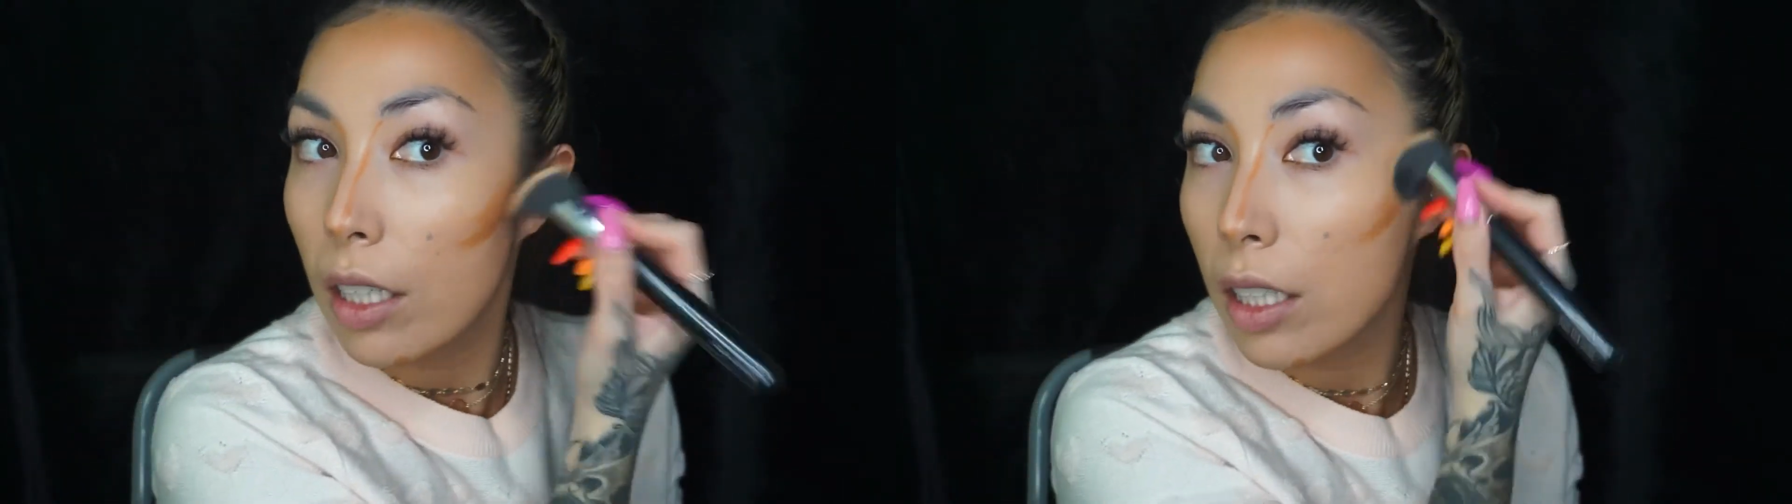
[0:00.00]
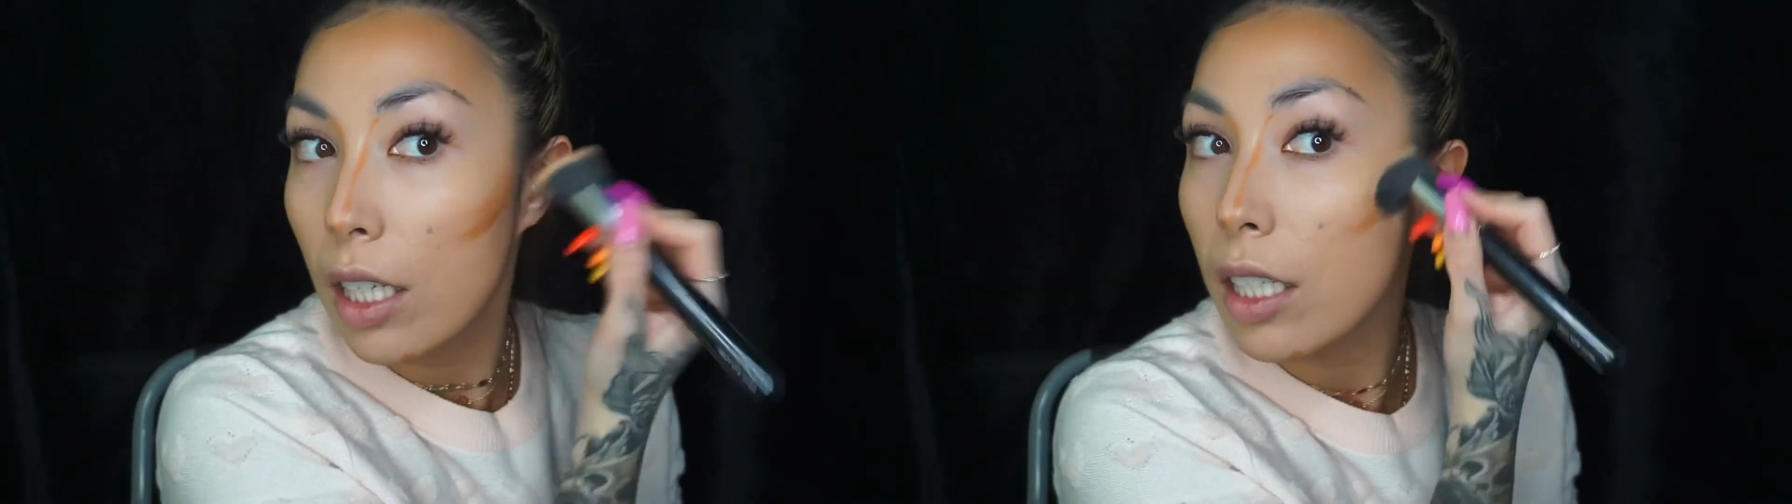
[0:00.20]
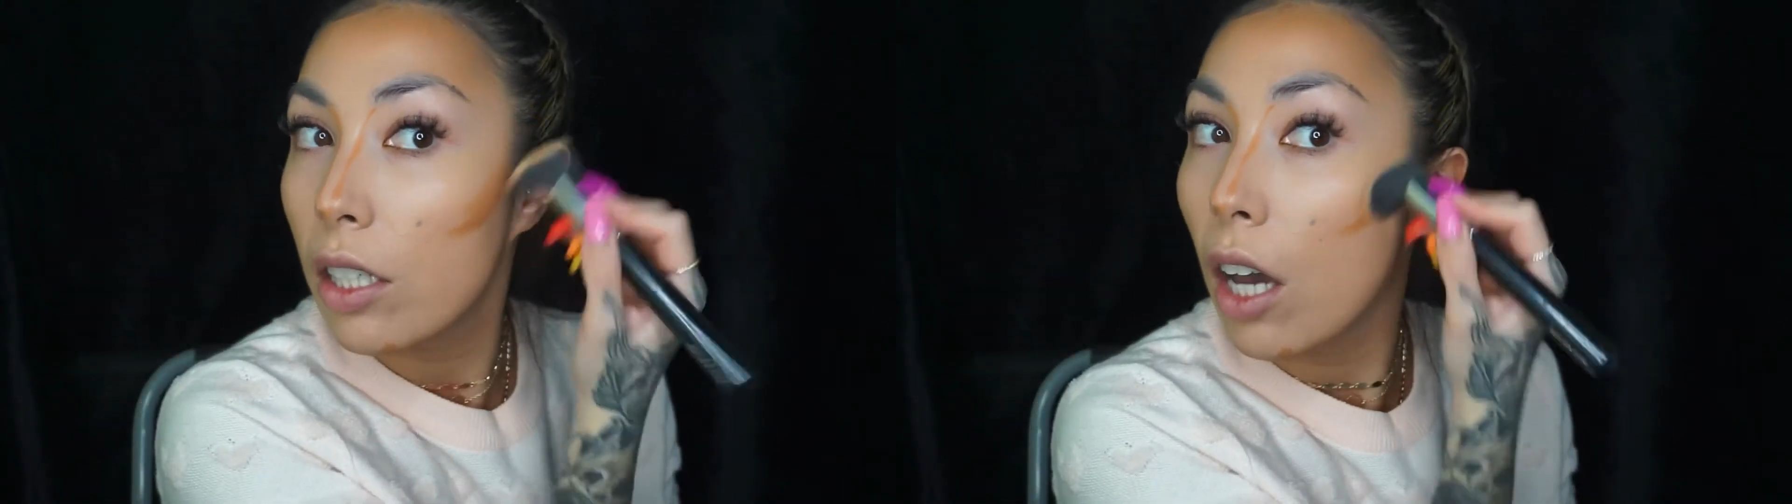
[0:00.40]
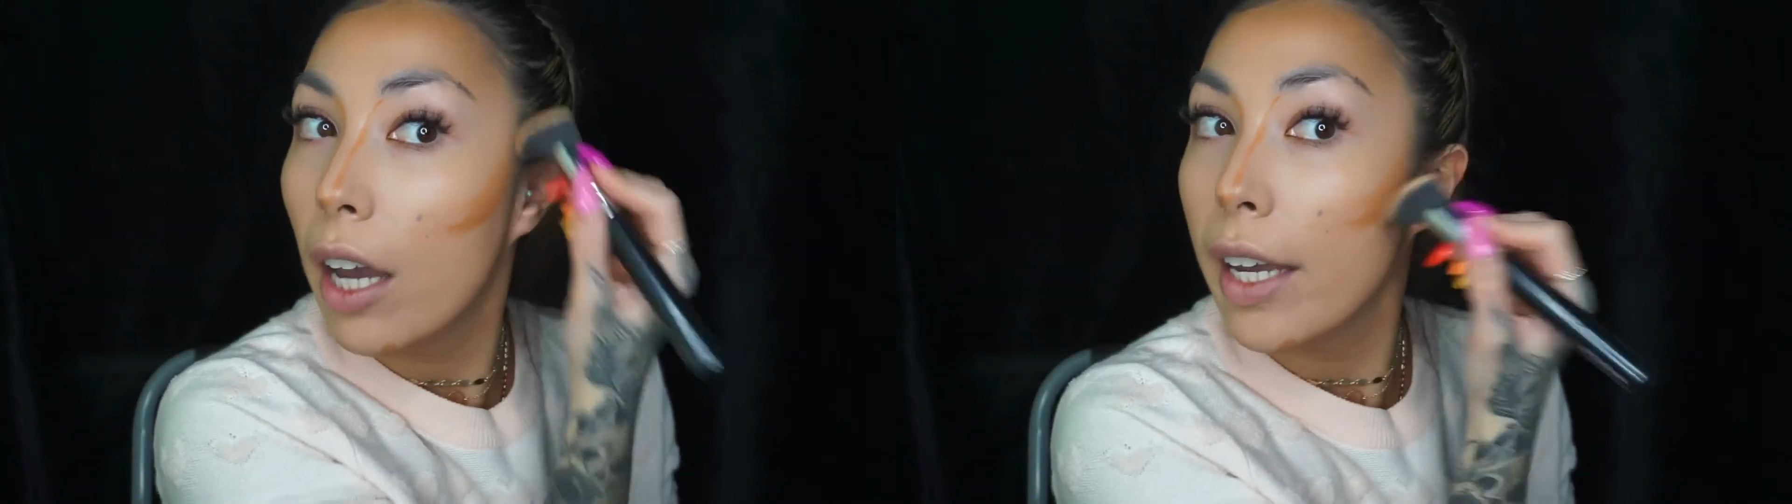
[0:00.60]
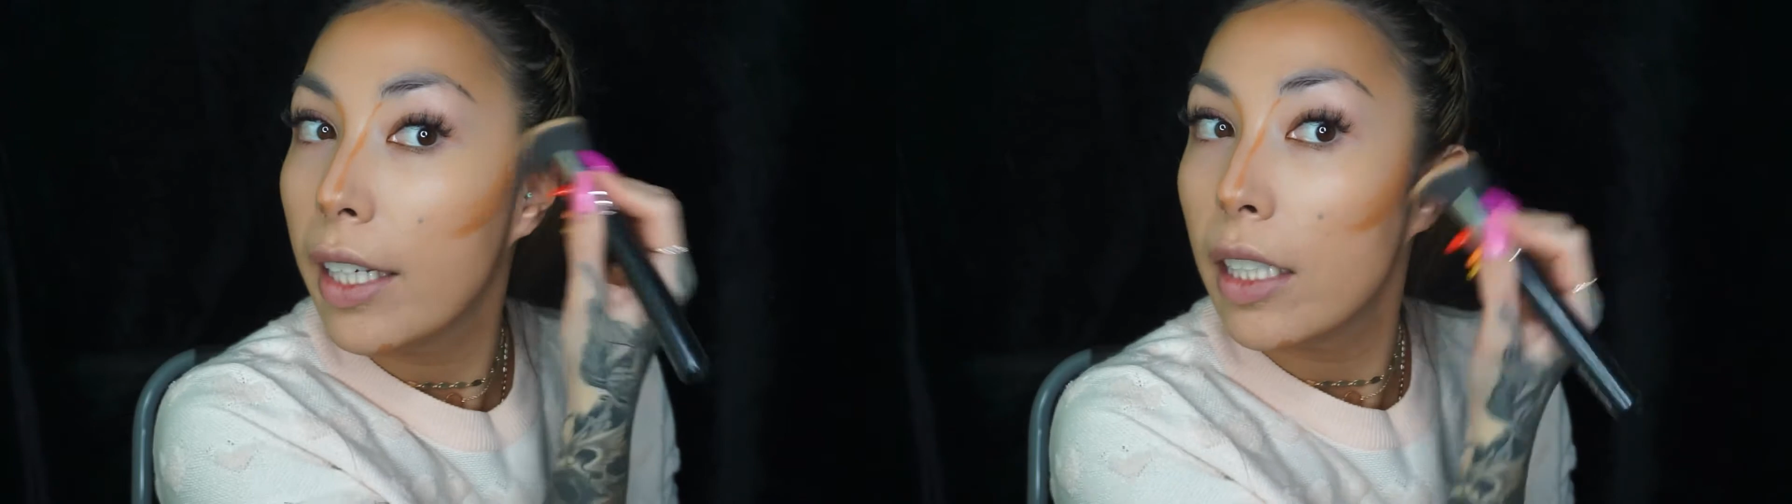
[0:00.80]
it to this
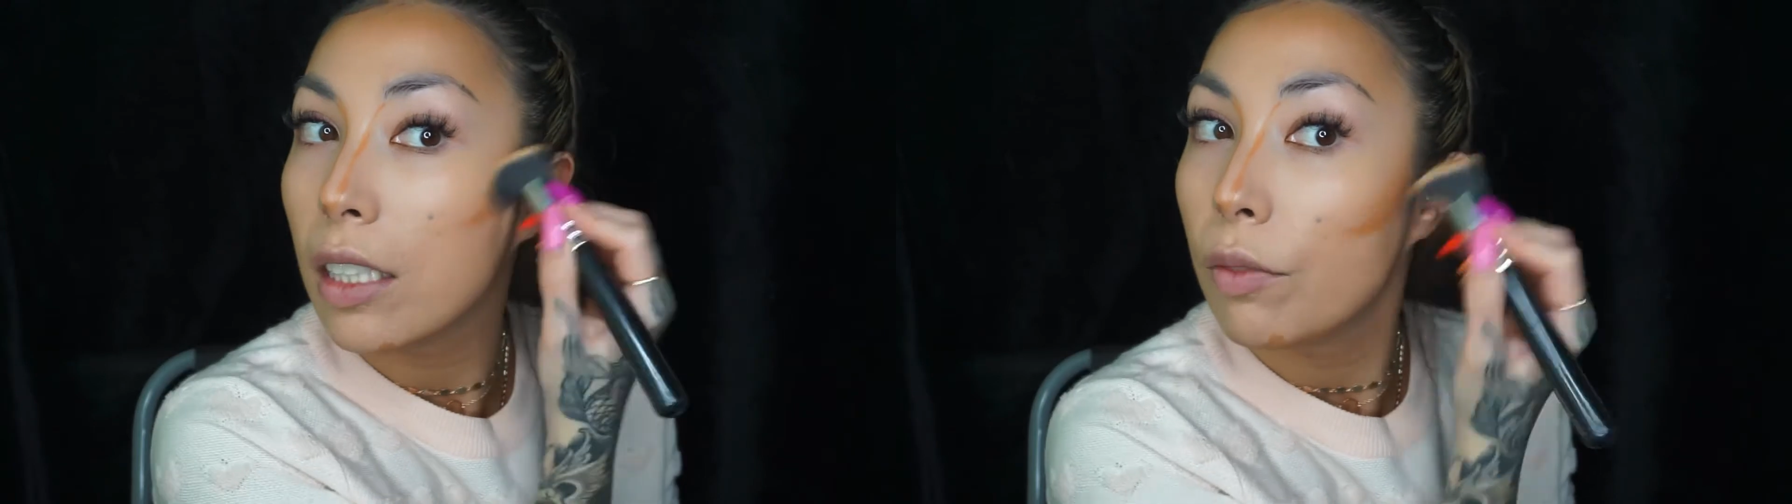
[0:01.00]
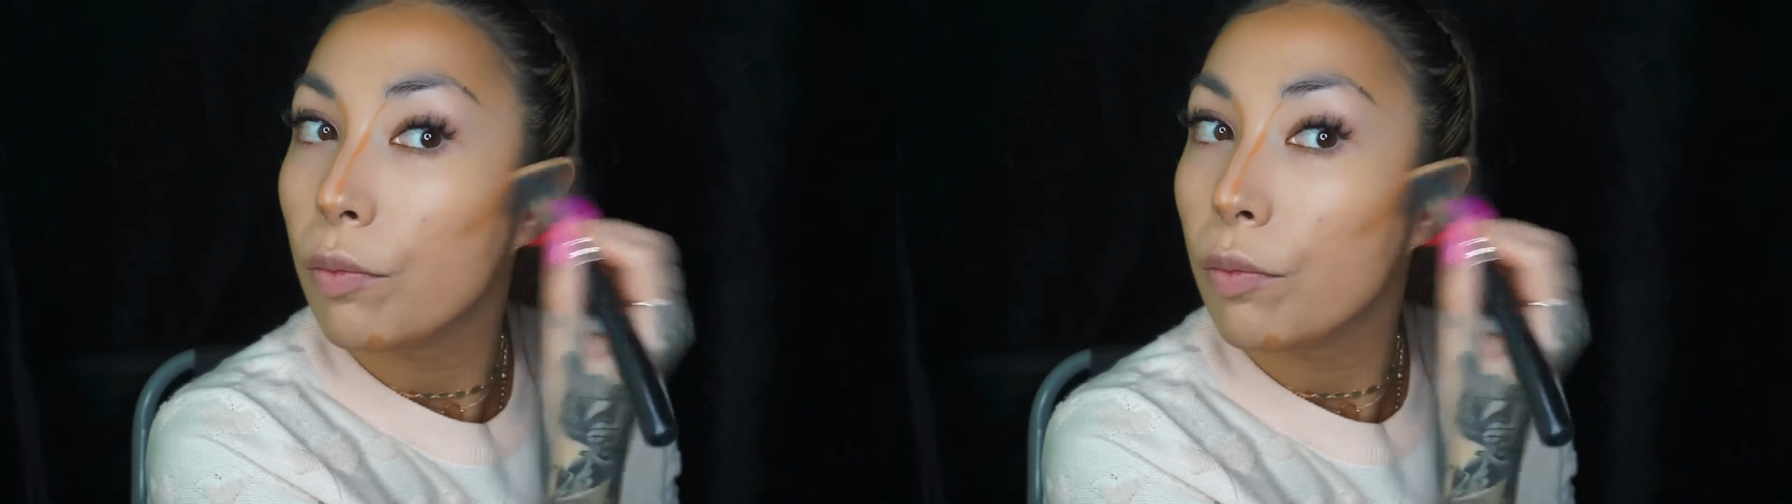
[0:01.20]
side.